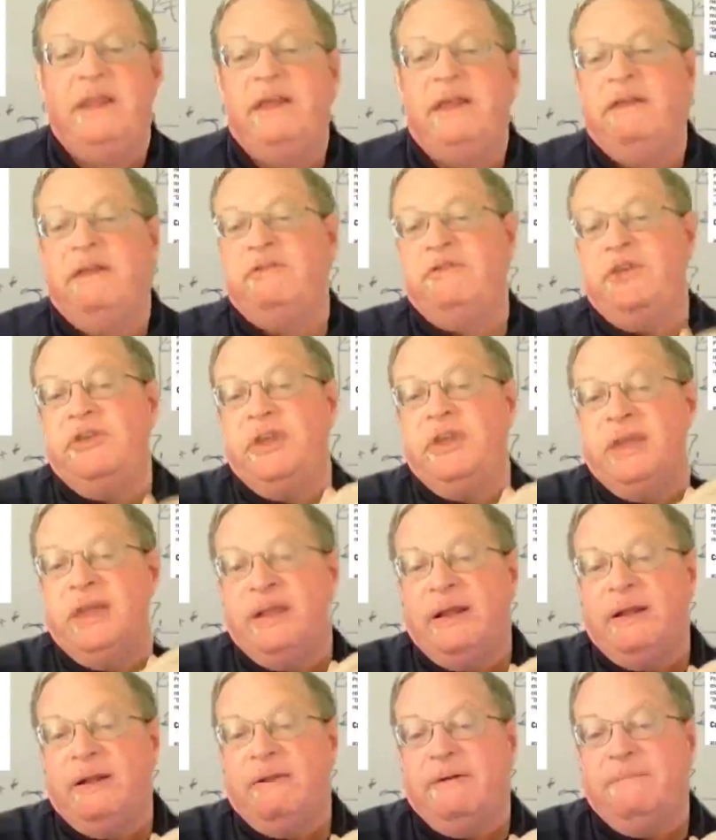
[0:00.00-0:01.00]
is
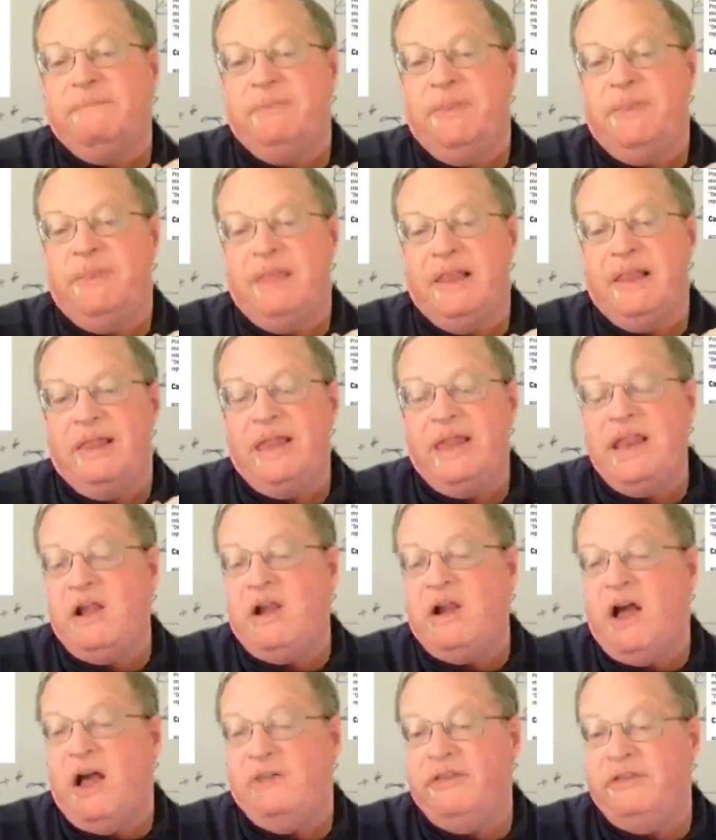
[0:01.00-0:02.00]
the leading
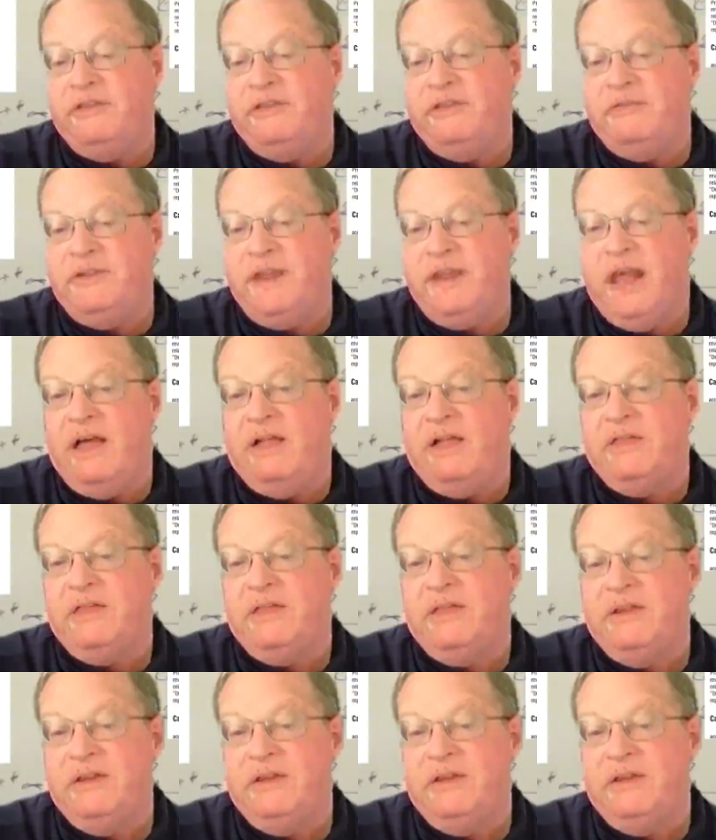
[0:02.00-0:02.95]
causes of death,